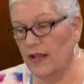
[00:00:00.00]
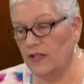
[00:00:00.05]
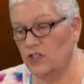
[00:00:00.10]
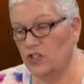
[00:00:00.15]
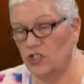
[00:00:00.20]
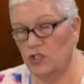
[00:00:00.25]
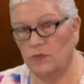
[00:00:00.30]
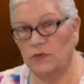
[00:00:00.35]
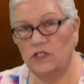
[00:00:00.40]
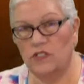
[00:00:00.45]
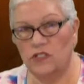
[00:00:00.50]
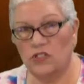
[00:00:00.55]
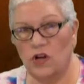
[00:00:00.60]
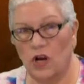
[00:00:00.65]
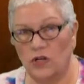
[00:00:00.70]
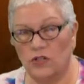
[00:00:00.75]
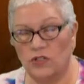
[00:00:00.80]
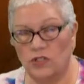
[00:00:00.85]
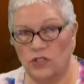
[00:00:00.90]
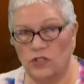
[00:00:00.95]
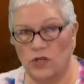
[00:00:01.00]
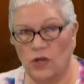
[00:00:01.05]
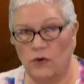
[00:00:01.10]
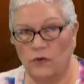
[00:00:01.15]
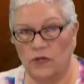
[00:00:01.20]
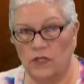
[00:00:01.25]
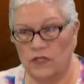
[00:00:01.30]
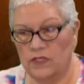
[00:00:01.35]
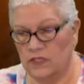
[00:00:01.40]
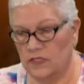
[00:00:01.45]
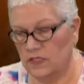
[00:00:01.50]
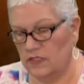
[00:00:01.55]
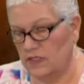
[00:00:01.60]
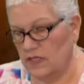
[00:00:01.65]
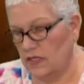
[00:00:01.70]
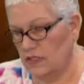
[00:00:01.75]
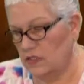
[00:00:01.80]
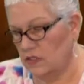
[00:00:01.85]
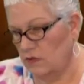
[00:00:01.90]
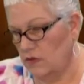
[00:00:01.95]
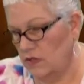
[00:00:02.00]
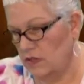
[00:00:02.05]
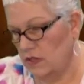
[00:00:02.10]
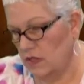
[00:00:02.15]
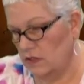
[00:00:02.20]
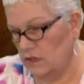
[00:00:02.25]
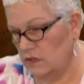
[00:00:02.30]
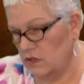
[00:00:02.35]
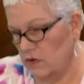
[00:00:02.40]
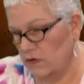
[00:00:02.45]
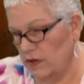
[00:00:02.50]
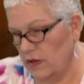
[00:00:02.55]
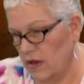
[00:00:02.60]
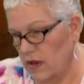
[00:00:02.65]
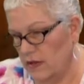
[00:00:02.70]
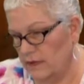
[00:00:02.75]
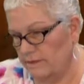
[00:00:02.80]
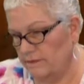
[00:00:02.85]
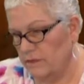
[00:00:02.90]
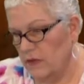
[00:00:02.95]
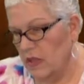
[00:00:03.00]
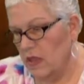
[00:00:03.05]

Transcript: And she would start to notice the sensory things going on.